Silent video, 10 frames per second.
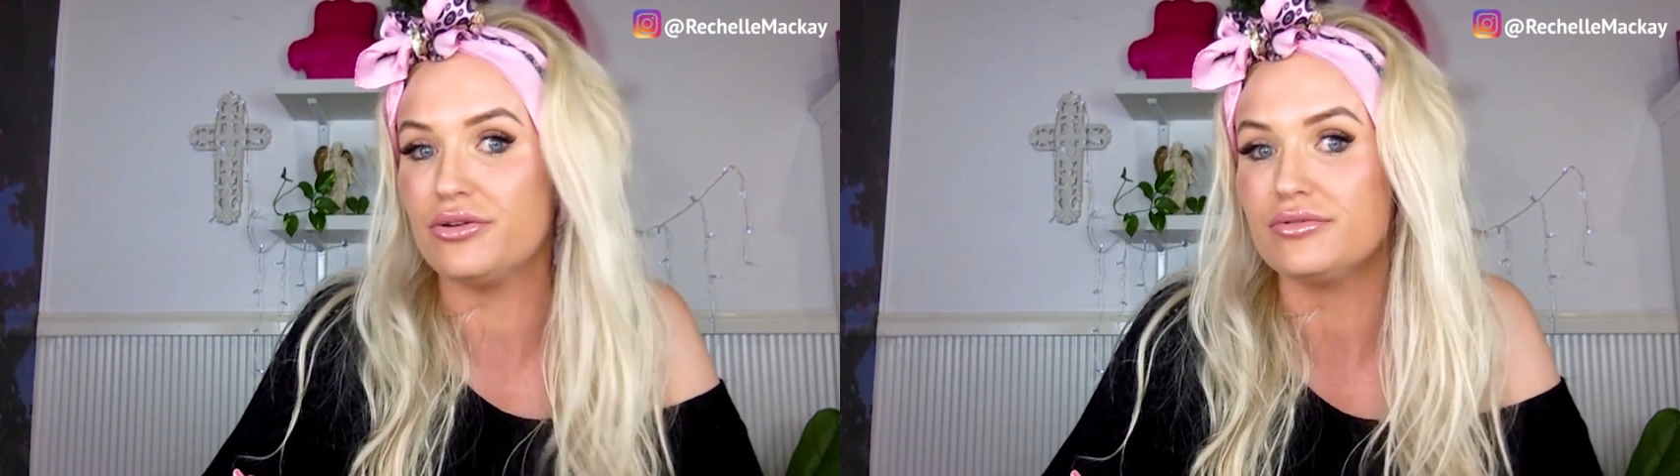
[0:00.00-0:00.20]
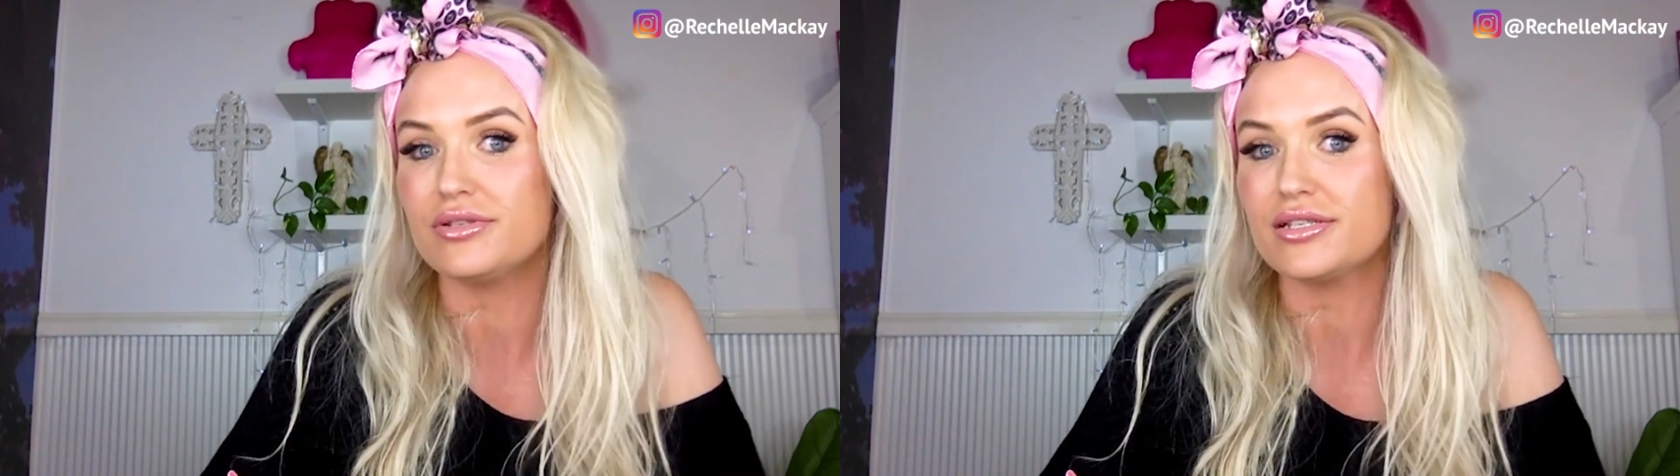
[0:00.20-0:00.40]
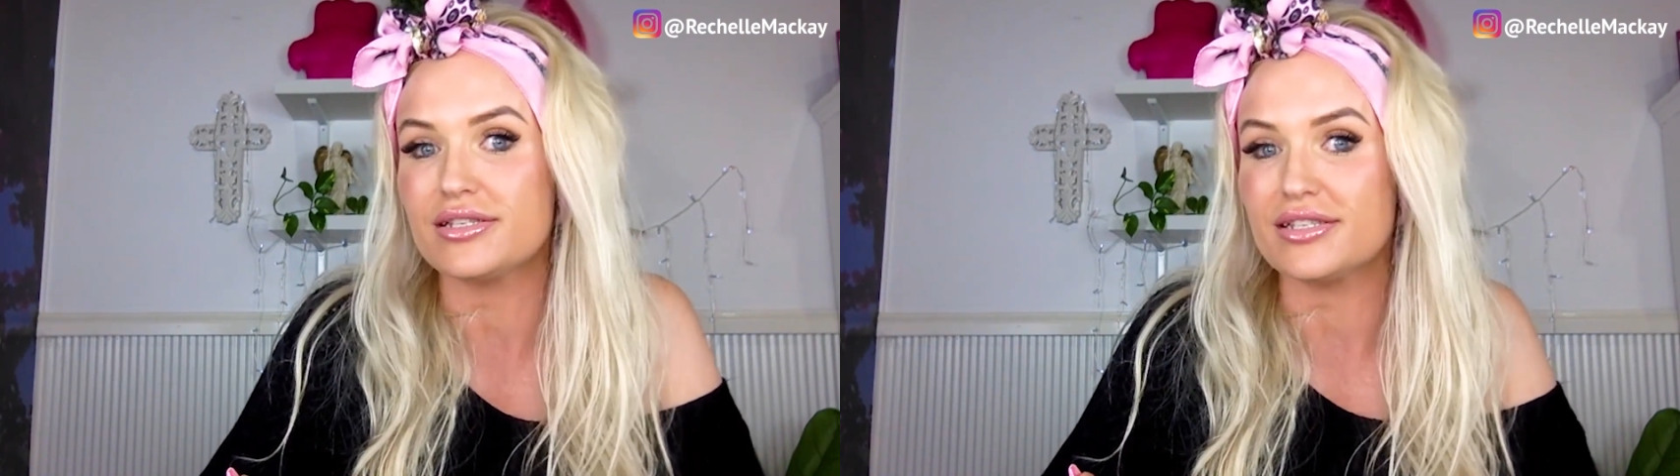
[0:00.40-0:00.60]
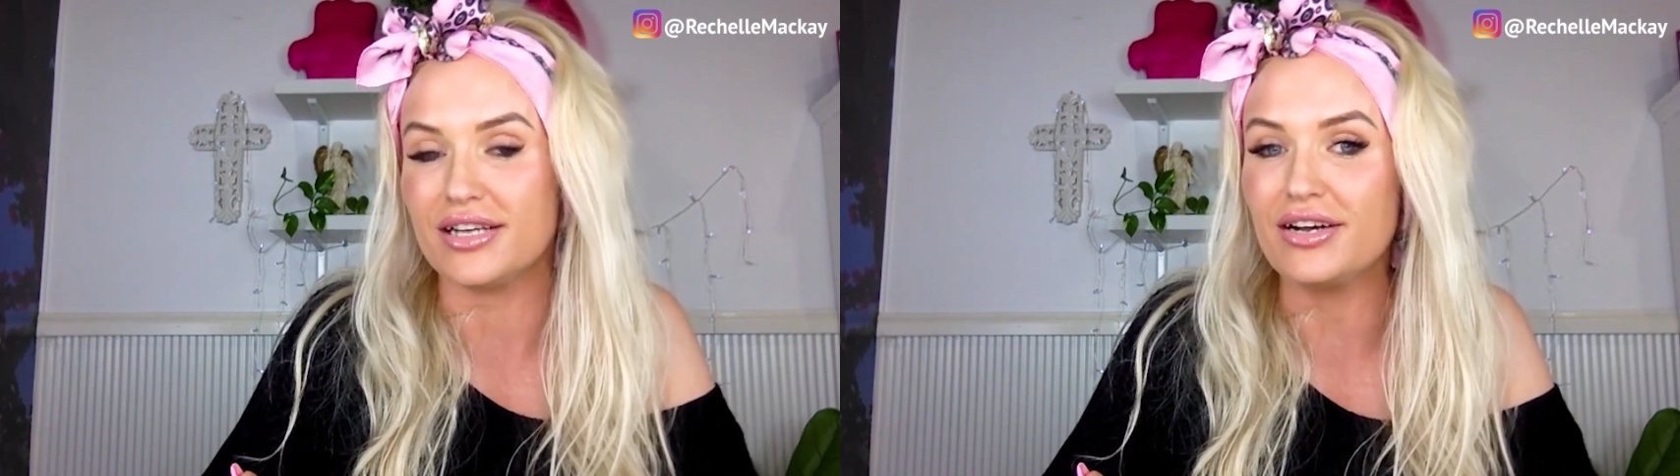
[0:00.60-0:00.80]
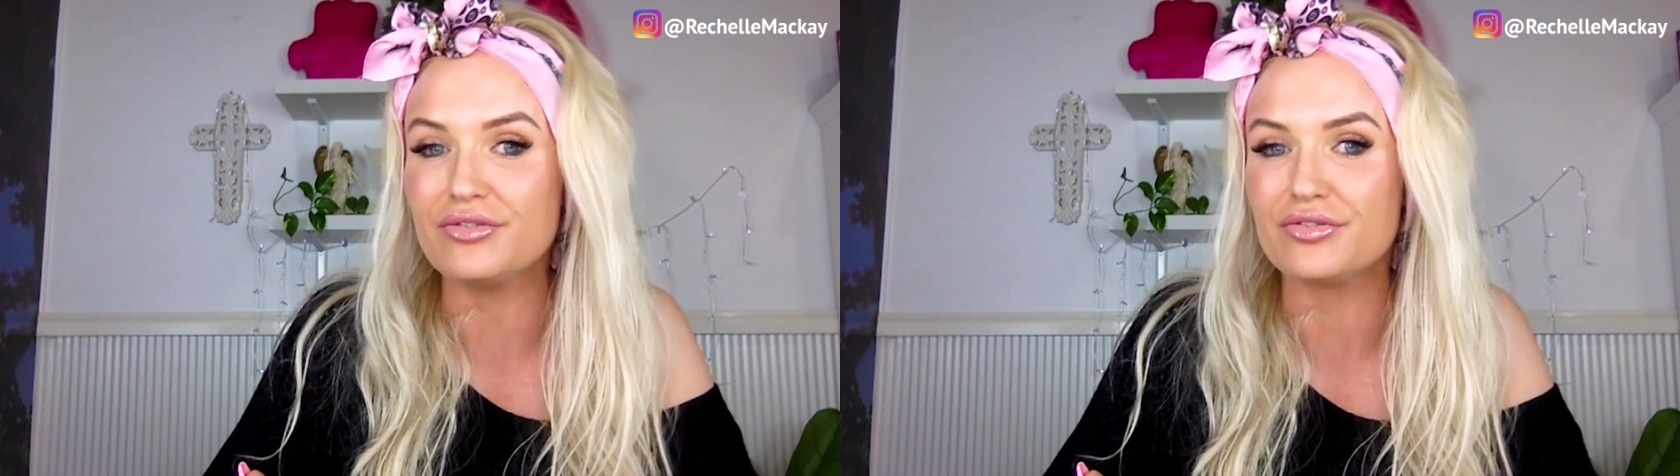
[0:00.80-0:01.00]
own
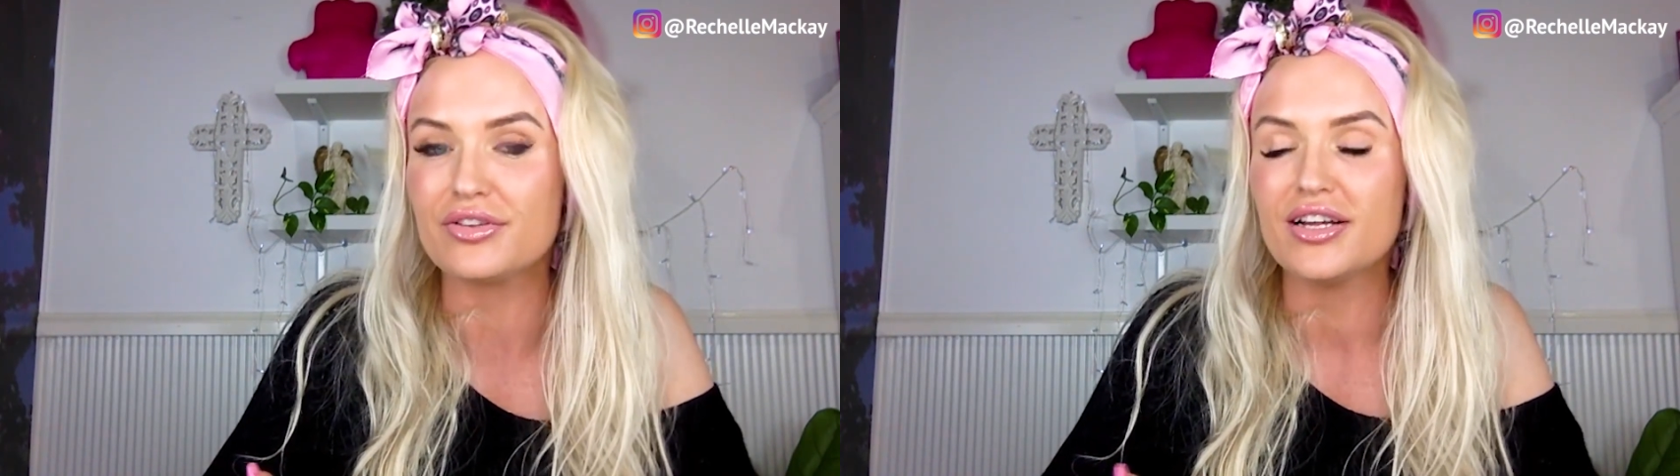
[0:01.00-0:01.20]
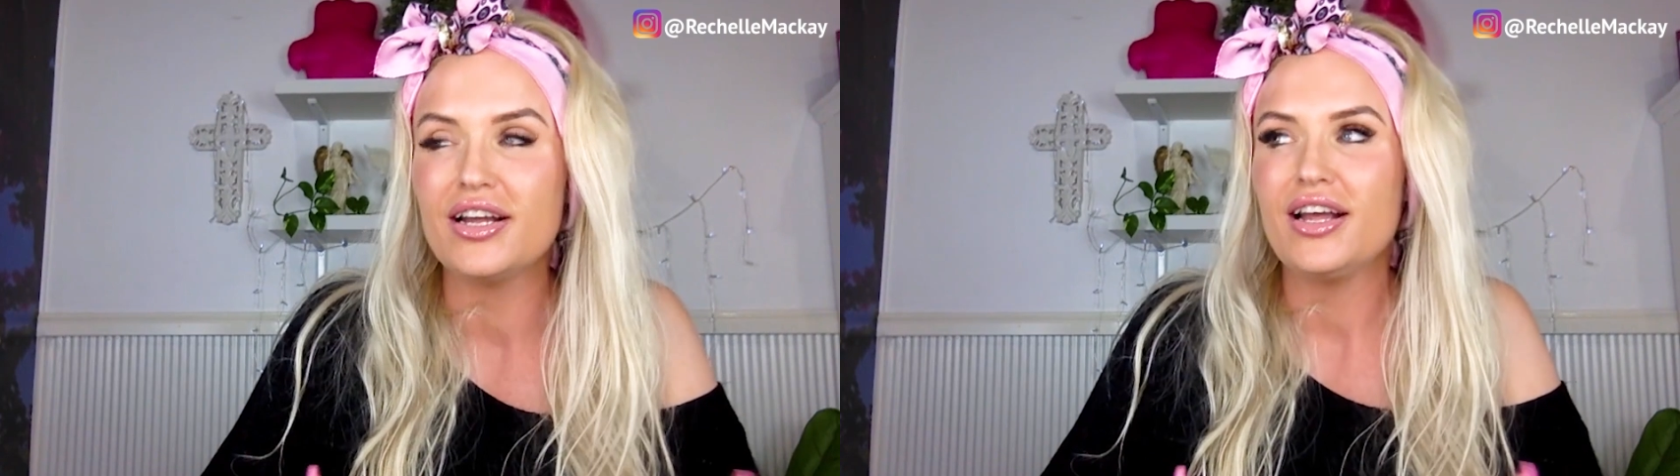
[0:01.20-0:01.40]
stuff.